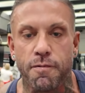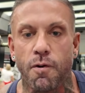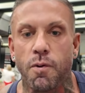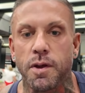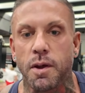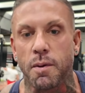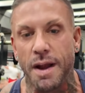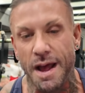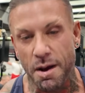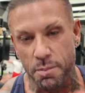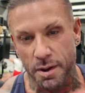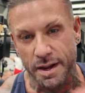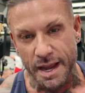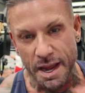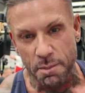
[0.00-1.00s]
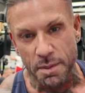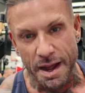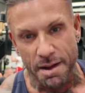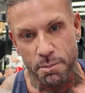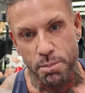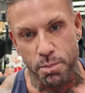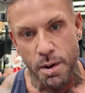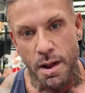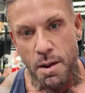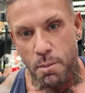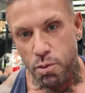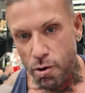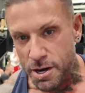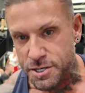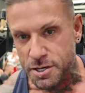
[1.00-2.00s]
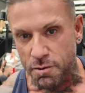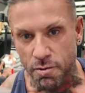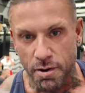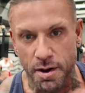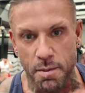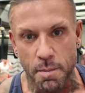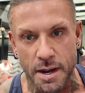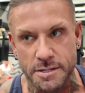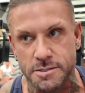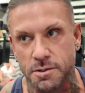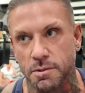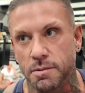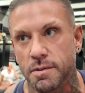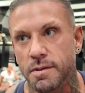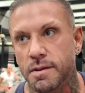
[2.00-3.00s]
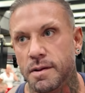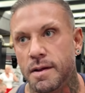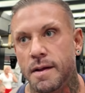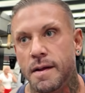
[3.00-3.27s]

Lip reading: for you and help you keep that pressure on the muscles.